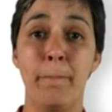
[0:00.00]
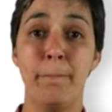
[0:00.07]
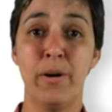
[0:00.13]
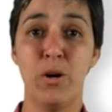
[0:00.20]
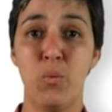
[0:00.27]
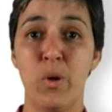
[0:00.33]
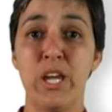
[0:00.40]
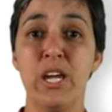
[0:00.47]

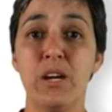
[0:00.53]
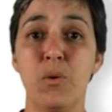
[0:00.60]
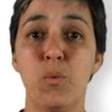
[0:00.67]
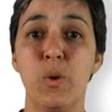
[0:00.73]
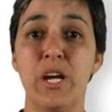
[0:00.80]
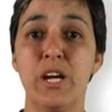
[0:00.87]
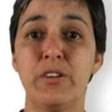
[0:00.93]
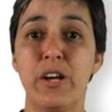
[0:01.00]
but we,
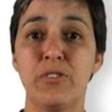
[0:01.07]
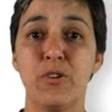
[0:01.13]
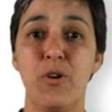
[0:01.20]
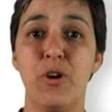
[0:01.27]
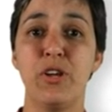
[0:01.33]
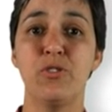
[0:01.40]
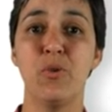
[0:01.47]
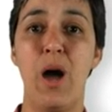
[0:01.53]
we are not
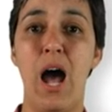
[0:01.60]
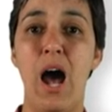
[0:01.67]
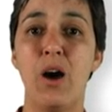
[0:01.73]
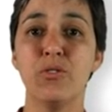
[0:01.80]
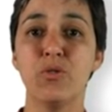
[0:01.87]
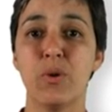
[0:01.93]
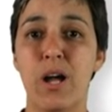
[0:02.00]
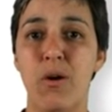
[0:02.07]
going to
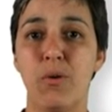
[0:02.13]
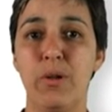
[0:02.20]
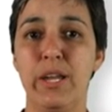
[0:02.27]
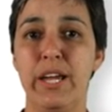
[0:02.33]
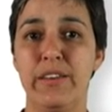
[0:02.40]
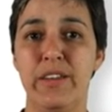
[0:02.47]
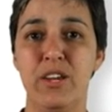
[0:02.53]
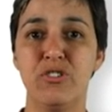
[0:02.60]
how to
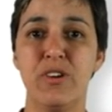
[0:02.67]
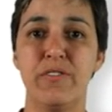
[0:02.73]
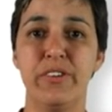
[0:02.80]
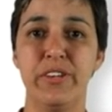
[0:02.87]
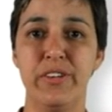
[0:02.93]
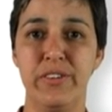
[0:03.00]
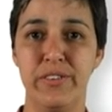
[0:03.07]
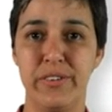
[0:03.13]
calculate each of
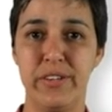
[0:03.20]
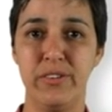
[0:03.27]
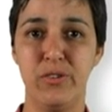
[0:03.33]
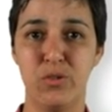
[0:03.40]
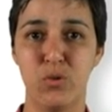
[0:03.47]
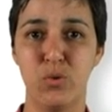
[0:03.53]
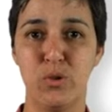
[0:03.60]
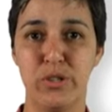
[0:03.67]
these in
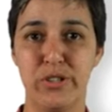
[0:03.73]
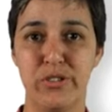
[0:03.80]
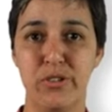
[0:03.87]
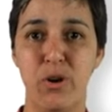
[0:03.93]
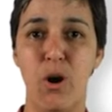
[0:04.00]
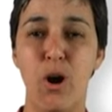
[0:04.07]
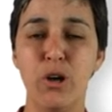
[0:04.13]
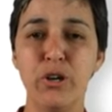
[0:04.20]
this
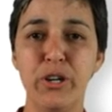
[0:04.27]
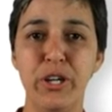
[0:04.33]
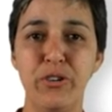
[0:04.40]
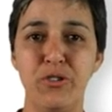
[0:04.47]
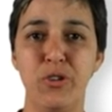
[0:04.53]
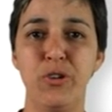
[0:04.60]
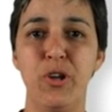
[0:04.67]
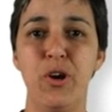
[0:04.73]
course. All you
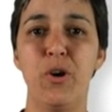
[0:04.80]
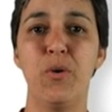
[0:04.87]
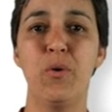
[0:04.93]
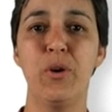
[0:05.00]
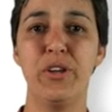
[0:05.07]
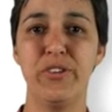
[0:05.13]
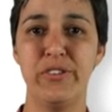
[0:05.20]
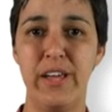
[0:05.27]
need to
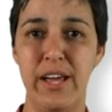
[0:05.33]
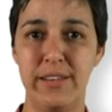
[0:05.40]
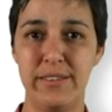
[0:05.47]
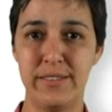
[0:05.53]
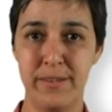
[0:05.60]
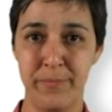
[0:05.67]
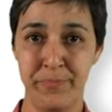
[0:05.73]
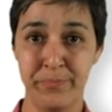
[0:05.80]
know is
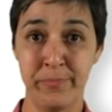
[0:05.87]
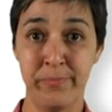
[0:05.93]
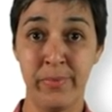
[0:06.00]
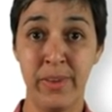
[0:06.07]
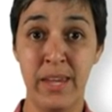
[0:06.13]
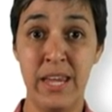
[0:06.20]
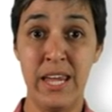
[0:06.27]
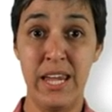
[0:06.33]
that
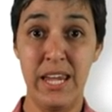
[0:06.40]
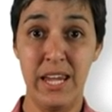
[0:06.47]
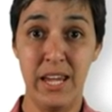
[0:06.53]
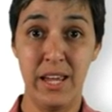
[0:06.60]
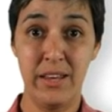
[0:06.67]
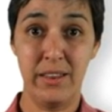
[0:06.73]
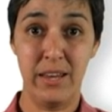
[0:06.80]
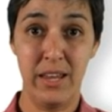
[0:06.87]

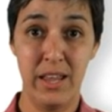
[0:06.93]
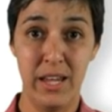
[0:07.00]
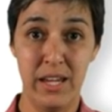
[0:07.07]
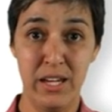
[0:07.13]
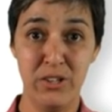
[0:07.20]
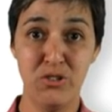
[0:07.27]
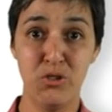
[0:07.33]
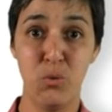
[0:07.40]

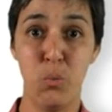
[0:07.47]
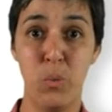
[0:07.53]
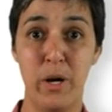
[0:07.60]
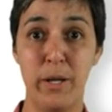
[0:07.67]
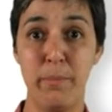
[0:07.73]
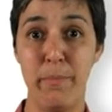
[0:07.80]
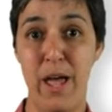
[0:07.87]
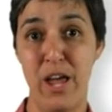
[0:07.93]
each
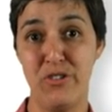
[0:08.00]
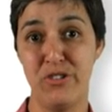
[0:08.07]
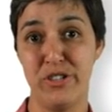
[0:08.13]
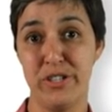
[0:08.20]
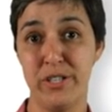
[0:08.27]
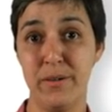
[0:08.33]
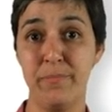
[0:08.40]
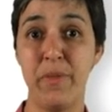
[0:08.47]
one
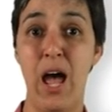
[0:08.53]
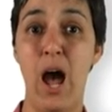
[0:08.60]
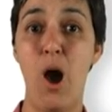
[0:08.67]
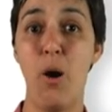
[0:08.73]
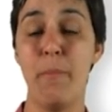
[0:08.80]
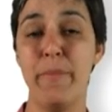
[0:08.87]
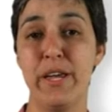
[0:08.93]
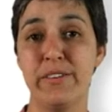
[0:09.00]
measure
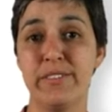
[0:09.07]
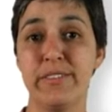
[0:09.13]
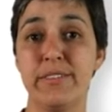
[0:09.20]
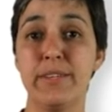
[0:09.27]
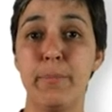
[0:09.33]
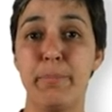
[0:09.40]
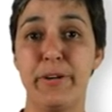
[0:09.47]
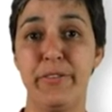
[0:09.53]
how
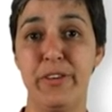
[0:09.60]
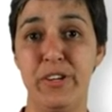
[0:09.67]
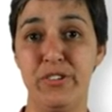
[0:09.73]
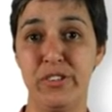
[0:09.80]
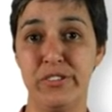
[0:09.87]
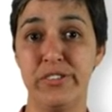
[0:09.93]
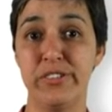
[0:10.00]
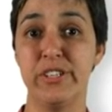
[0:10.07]
mixed the
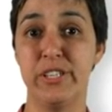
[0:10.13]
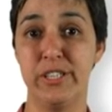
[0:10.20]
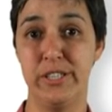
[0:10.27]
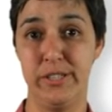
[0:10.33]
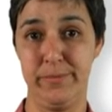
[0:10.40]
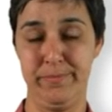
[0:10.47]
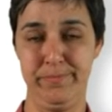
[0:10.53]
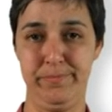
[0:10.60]
partitions
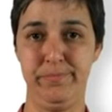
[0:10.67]
are.